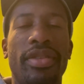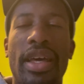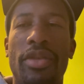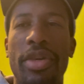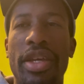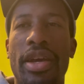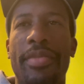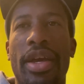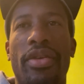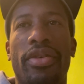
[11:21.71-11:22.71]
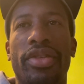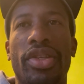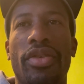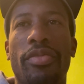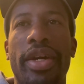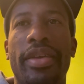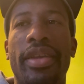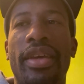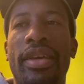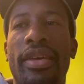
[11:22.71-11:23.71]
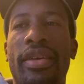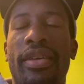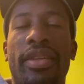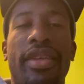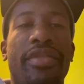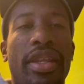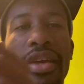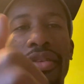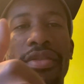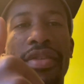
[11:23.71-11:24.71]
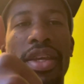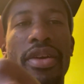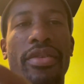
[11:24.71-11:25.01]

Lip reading: That'll be coming out also. But leave a like on the video